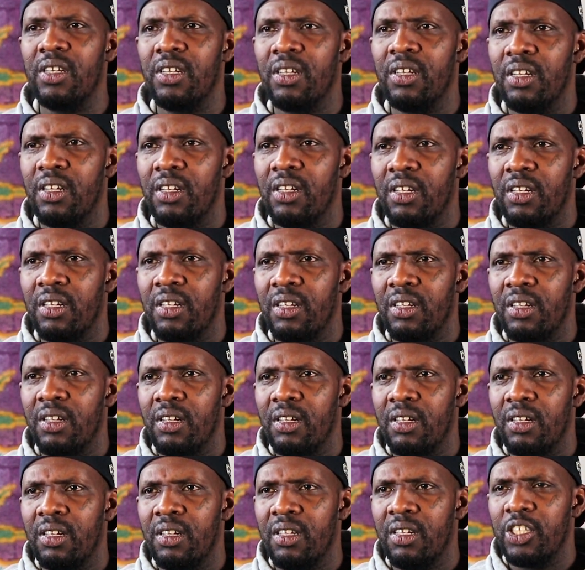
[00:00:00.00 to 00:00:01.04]
Yeah, yeah.
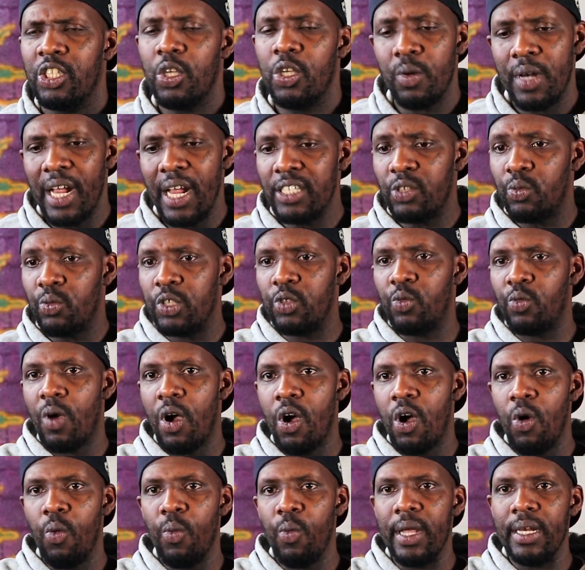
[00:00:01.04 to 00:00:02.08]
So that's what's
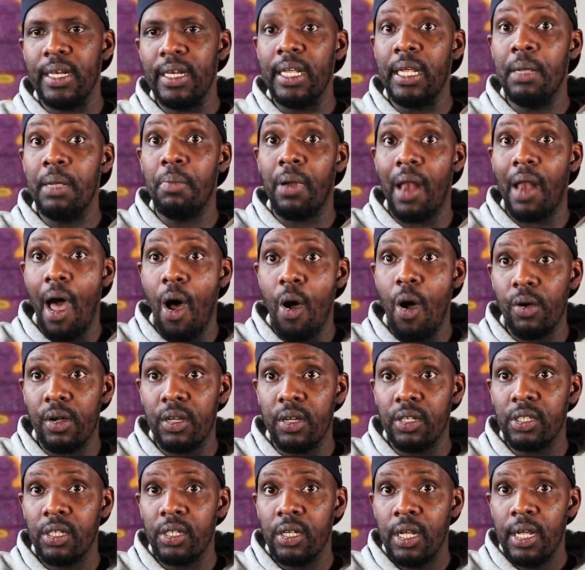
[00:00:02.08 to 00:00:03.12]
wrong with the
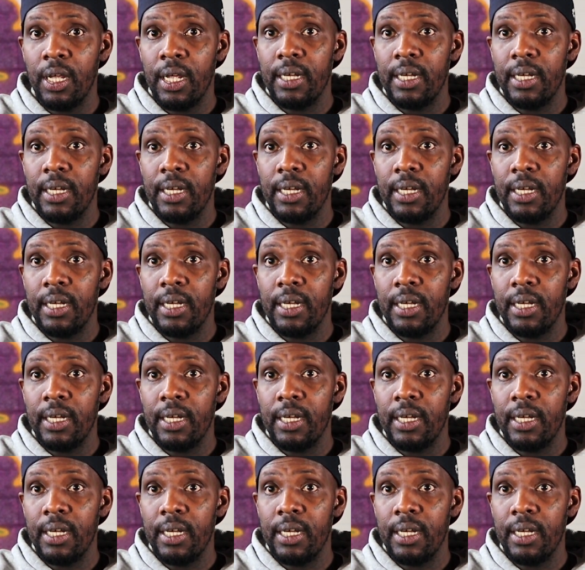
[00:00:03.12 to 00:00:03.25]
bloggers.